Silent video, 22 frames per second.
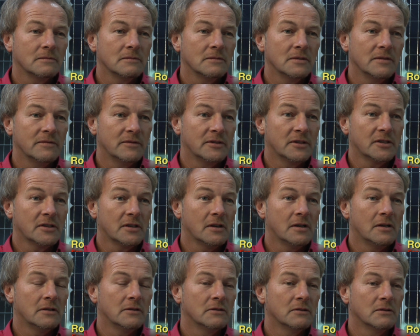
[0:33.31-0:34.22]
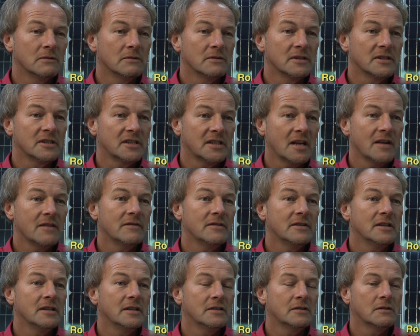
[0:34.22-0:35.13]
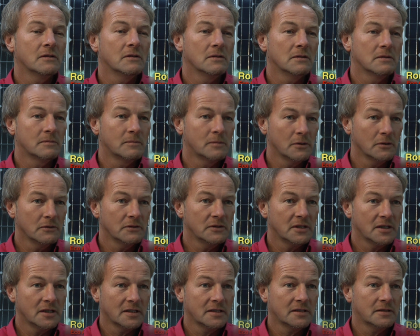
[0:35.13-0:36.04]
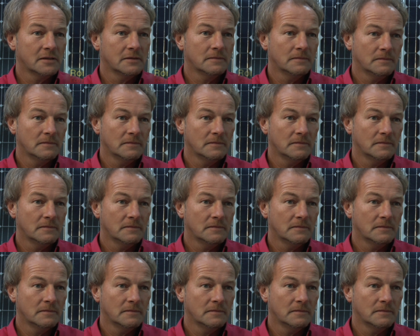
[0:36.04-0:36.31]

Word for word: we've installed over 70 solar projects.